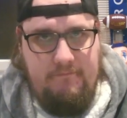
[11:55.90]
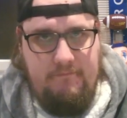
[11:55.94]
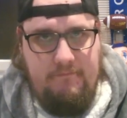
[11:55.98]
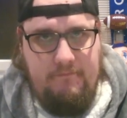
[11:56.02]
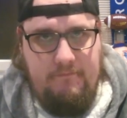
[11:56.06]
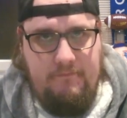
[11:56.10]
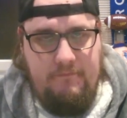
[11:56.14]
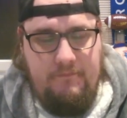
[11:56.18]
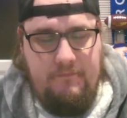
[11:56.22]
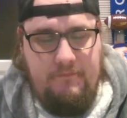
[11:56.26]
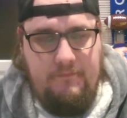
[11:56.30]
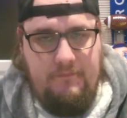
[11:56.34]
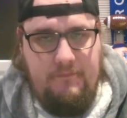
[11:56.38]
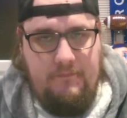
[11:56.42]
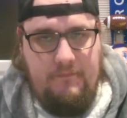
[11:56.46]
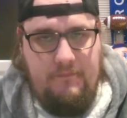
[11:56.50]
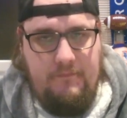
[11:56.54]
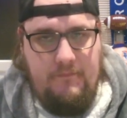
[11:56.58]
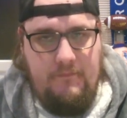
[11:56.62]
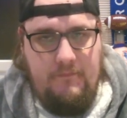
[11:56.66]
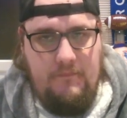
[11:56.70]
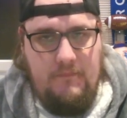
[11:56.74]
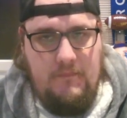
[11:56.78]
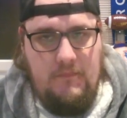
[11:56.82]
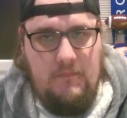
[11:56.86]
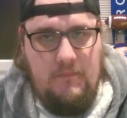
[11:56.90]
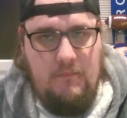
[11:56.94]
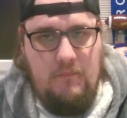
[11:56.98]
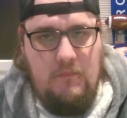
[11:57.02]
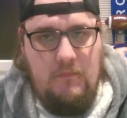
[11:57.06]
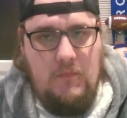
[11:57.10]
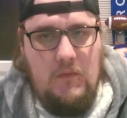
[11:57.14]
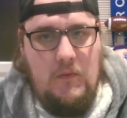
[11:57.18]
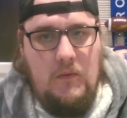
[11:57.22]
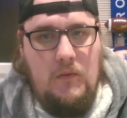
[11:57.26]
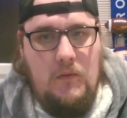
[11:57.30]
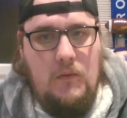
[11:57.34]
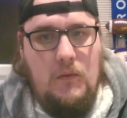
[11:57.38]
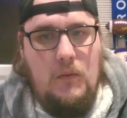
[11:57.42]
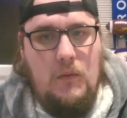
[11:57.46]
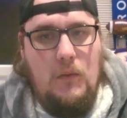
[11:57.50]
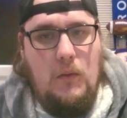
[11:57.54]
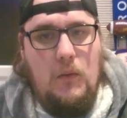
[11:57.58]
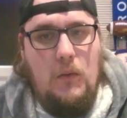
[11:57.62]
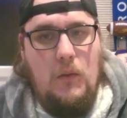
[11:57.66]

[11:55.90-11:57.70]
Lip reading: [no speech]